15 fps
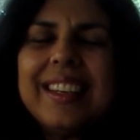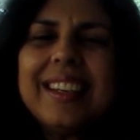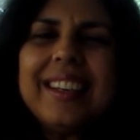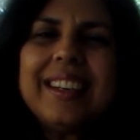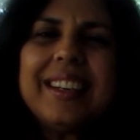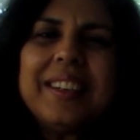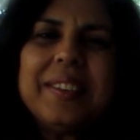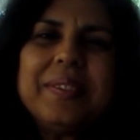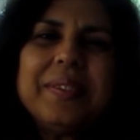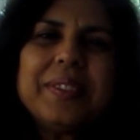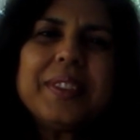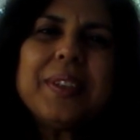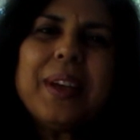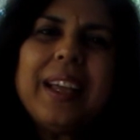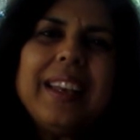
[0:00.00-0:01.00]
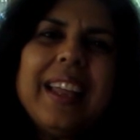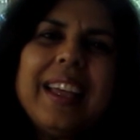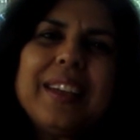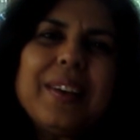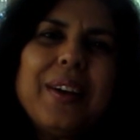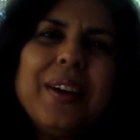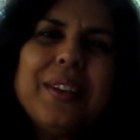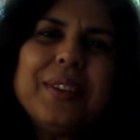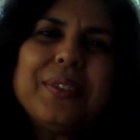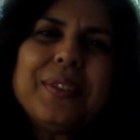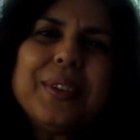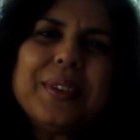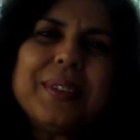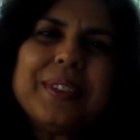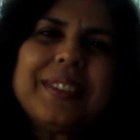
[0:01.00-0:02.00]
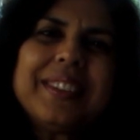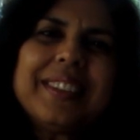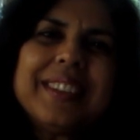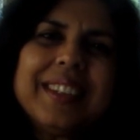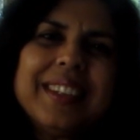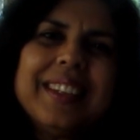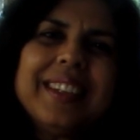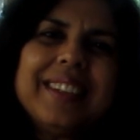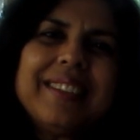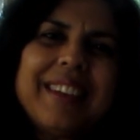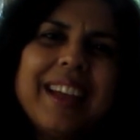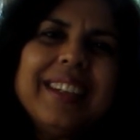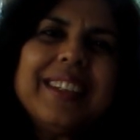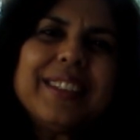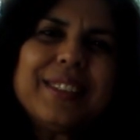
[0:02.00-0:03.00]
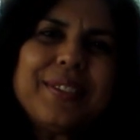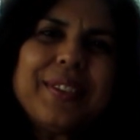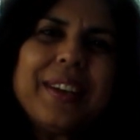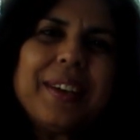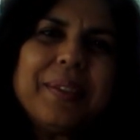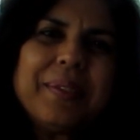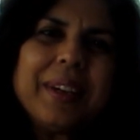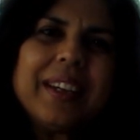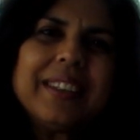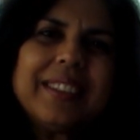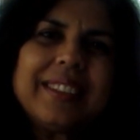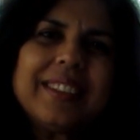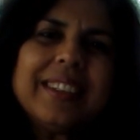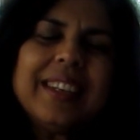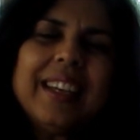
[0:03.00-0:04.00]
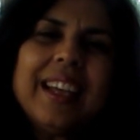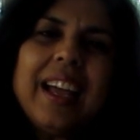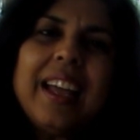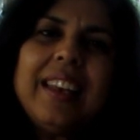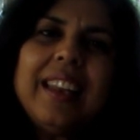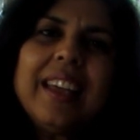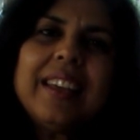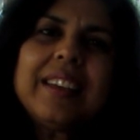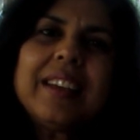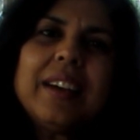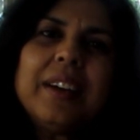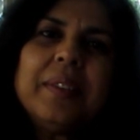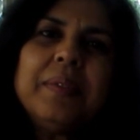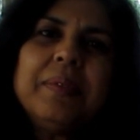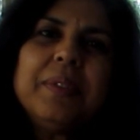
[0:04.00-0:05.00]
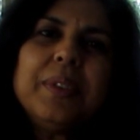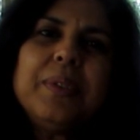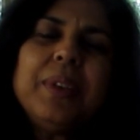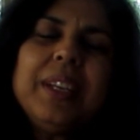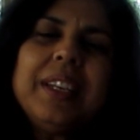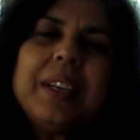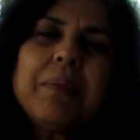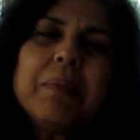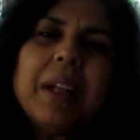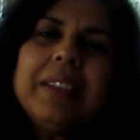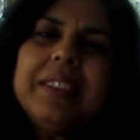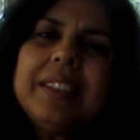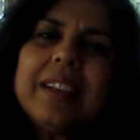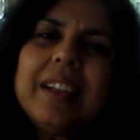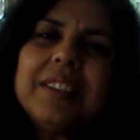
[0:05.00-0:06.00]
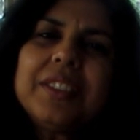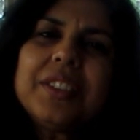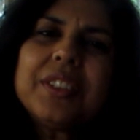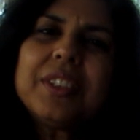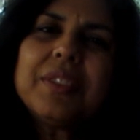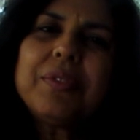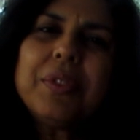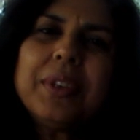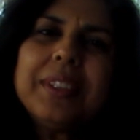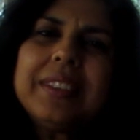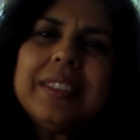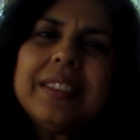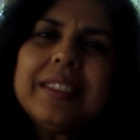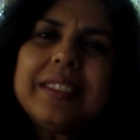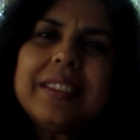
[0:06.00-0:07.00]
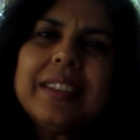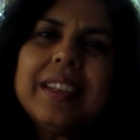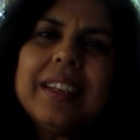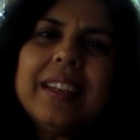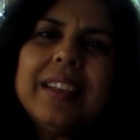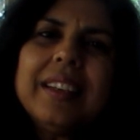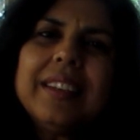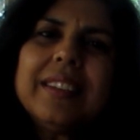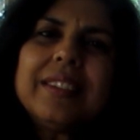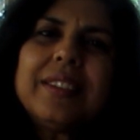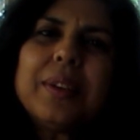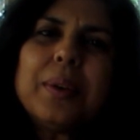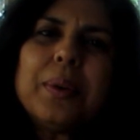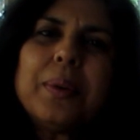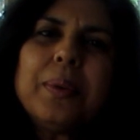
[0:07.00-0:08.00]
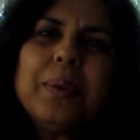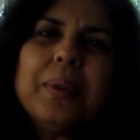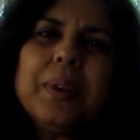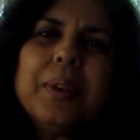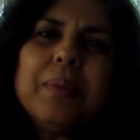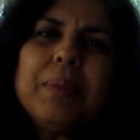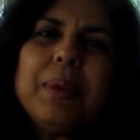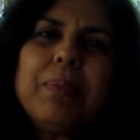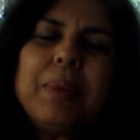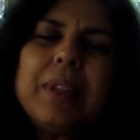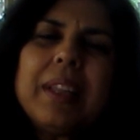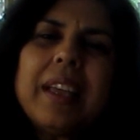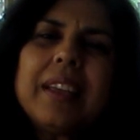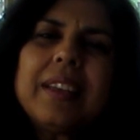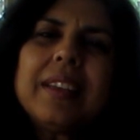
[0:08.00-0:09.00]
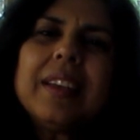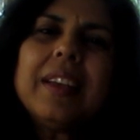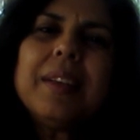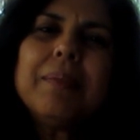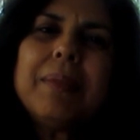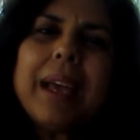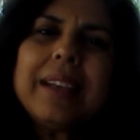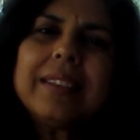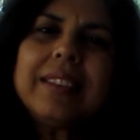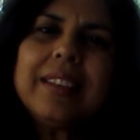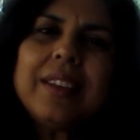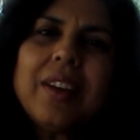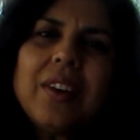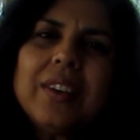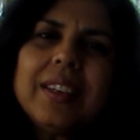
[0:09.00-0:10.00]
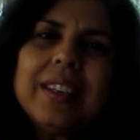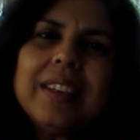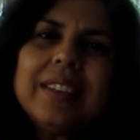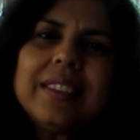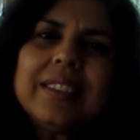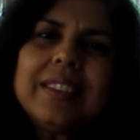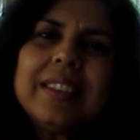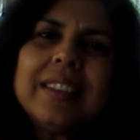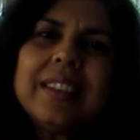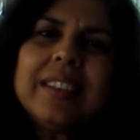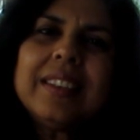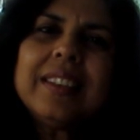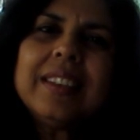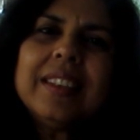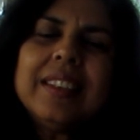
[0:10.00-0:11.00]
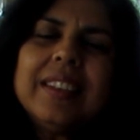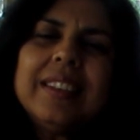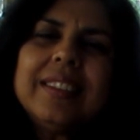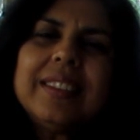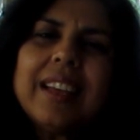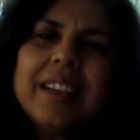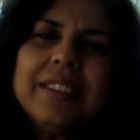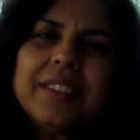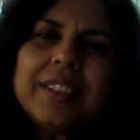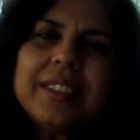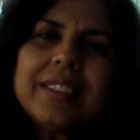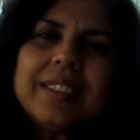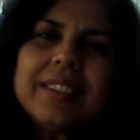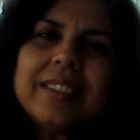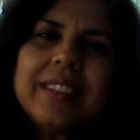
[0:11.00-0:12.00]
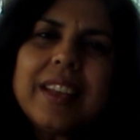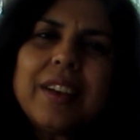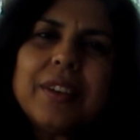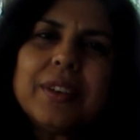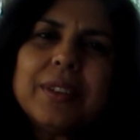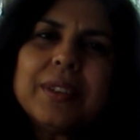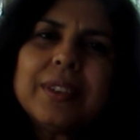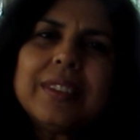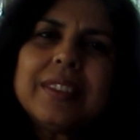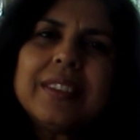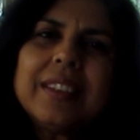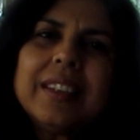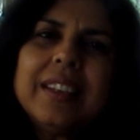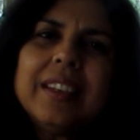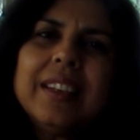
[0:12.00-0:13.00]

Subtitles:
Yeah. So I like all of those writers very much. I like reading multicultural voices. So people like Maxine Hong Kingston, Sandra Cisneros,